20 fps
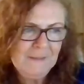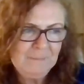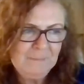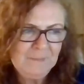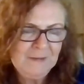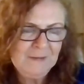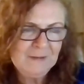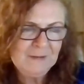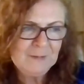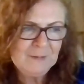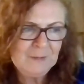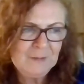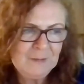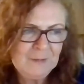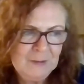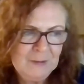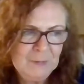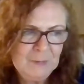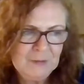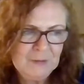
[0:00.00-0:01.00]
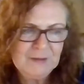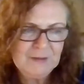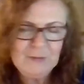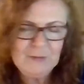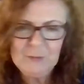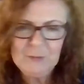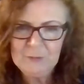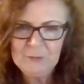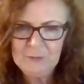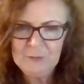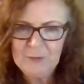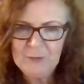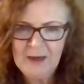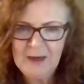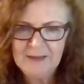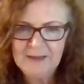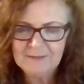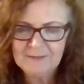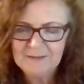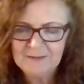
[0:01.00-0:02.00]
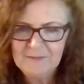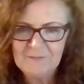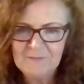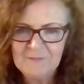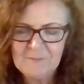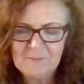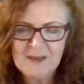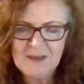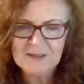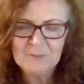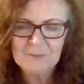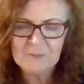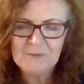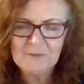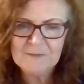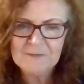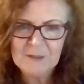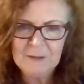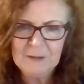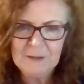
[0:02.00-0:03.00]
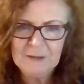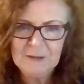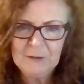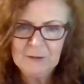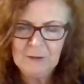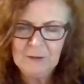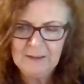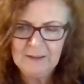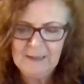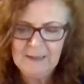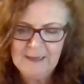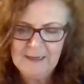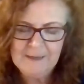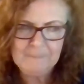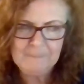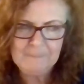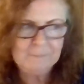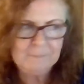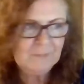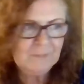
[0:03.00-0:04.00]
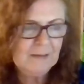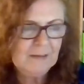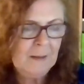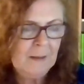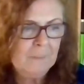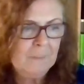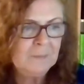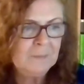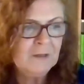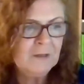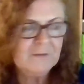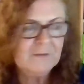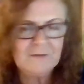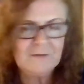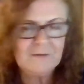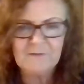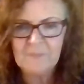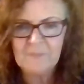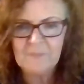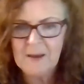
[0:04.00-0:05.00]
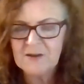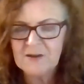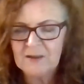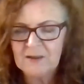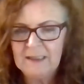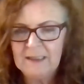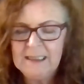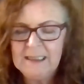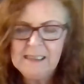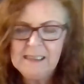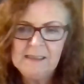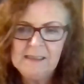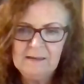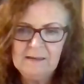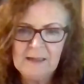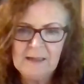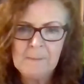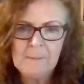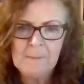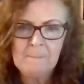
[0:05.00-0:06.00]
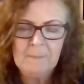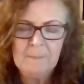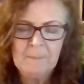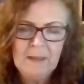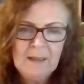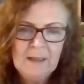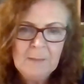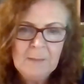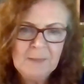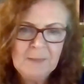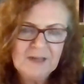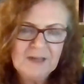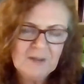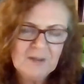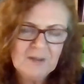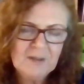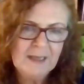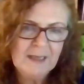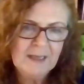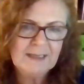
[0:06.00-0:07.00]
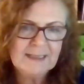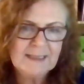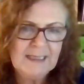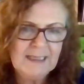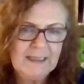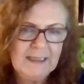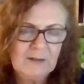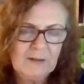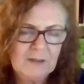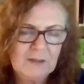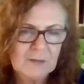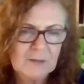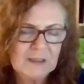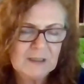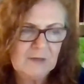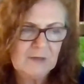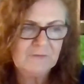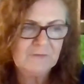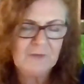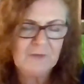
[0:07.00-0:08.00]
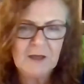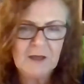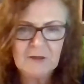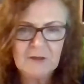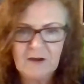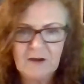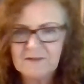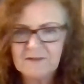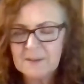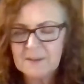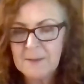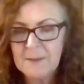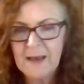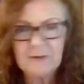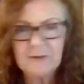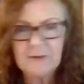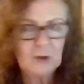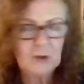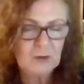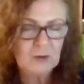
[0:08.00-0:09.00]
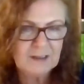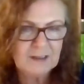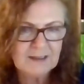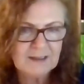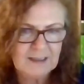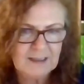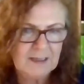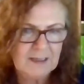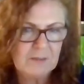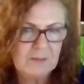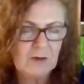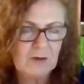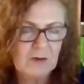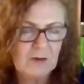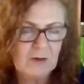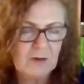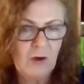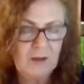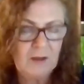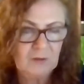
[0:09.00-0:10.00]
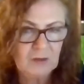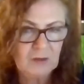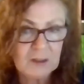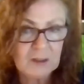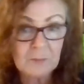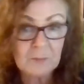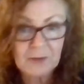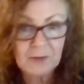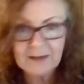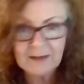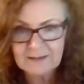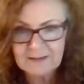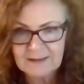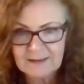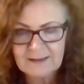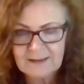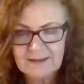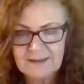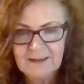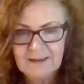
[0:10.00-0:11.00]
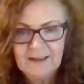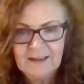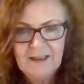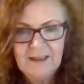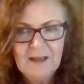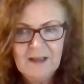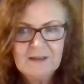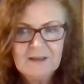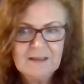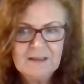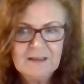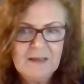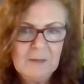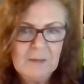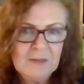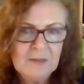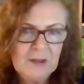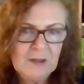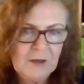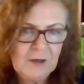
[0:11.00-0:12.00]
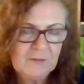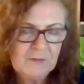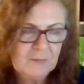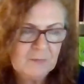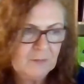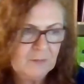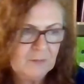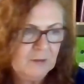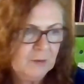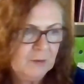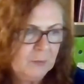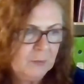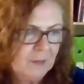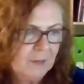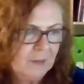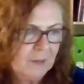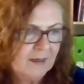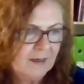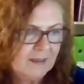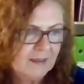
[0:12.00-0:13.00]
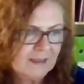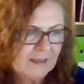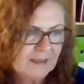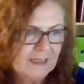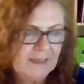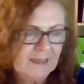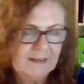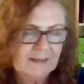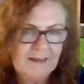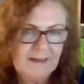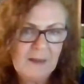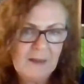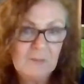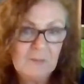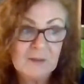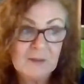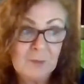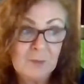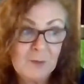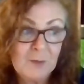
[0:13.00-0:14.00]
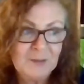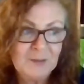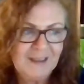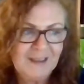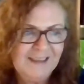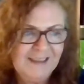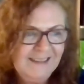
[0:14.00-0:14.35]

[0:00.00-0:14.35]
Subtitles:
this is really great information. We've certainly got a bit of information in the patient magazine and also photographs about the cricket team and cricket practice. So that was kind of, you know, we had an understanding that was popular.